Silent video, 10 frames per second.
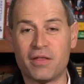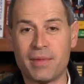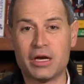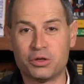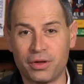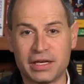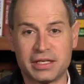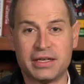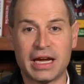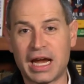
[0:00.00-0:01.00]
the major leagues
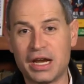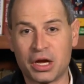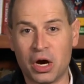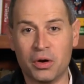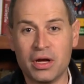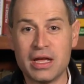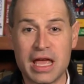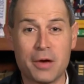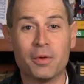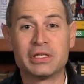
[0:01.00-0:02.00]
a decade ago,
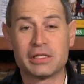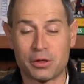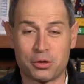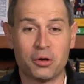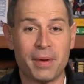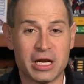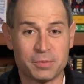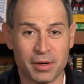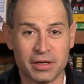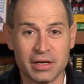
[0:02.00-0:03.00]
it was as a third
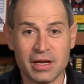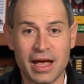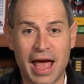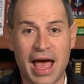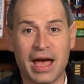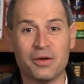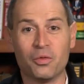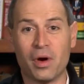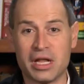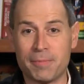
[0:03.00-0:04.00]
baseman.
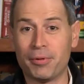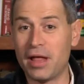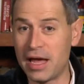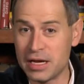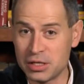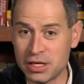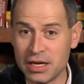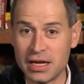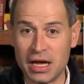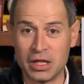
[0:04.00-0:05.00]
And when he plays
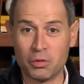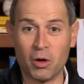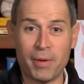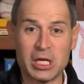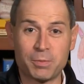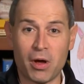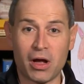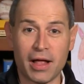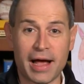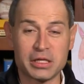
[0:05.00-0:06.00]
in the World Baseball
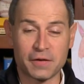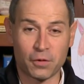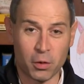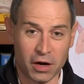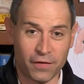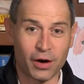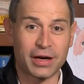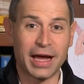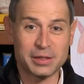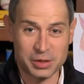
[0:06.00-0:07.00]
Classic for one of our
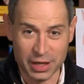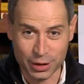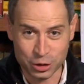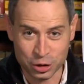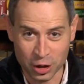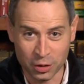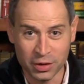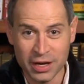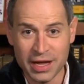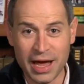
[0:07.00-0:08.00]
guests on the show,
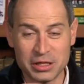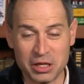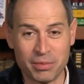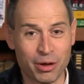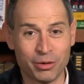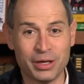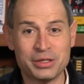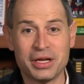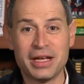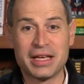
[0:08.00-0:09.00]
Hensley
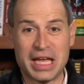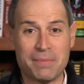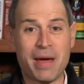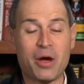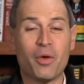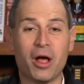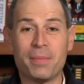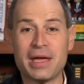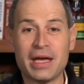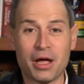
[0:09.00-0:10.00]
Mullins, he may well
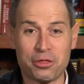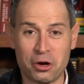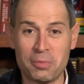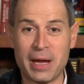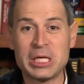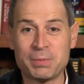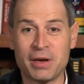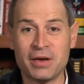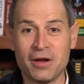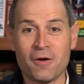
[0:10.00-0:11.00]
be a third
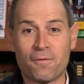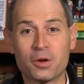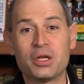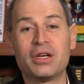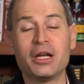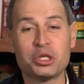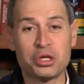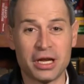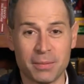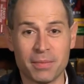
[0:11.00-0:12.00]
baseman for the Dutch
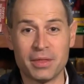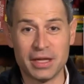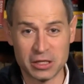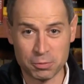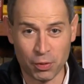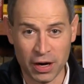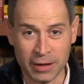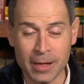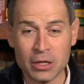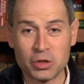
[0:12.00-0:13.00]
team this spring.
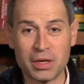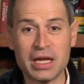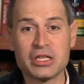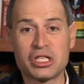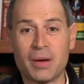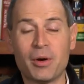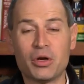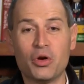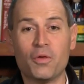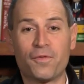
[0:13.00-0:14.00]
So he is someone
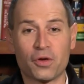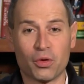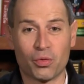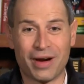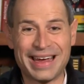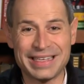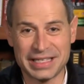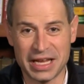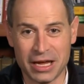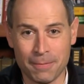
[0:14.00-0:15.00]
who, for the right
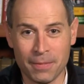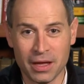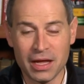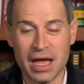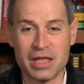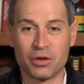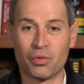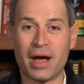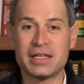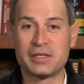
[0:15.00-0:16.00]
team, in the
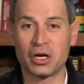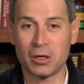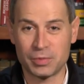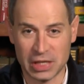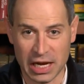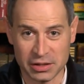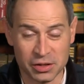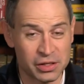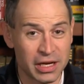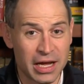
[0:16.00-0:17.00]
right
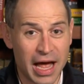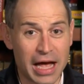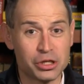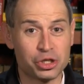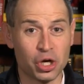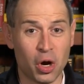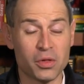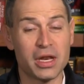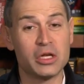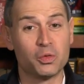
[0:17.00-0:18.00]
circumstances, has
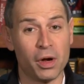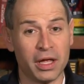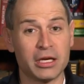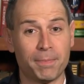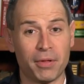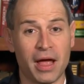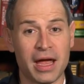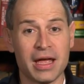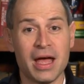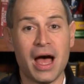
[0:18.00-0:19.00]
shown that he's willing to
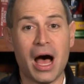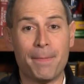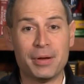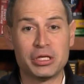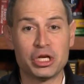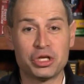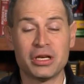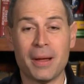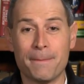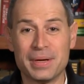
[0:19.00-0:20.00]
play a
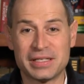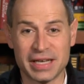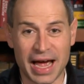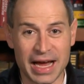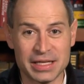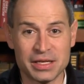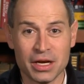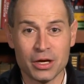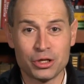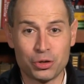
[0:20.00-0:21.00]
position besides
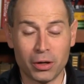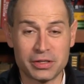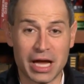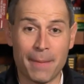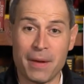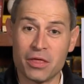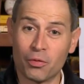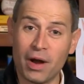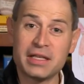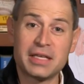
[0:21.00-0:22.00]
shortstop. And the
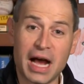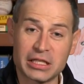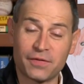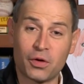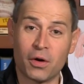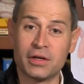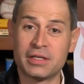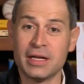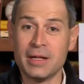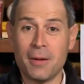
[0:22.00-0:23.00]
Red Sox, of
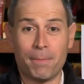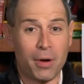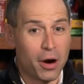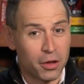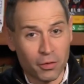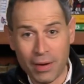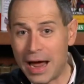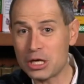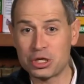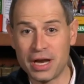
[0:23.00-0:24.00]
course, mm. part of the
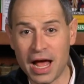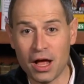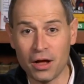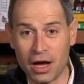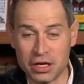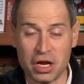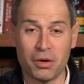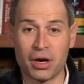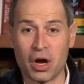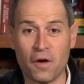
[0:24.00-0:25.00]
rationale a
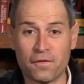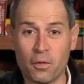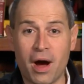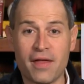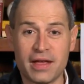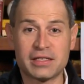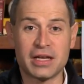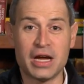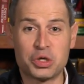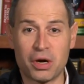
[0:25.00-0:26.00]
year ago for why they
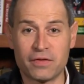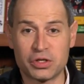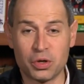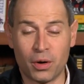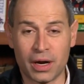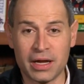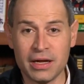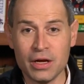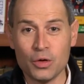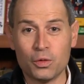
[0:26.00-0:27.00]
signed Trevor Story
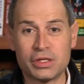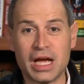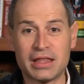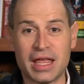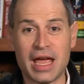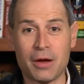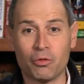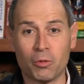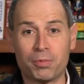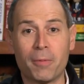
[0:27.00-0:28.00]
was that they
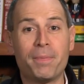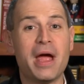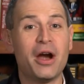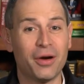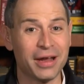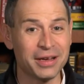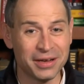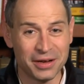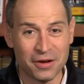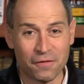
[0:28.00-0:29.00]
were preparing
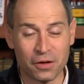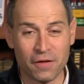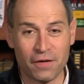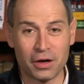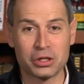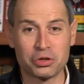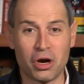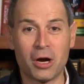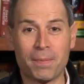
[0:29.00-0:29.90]
for the very strong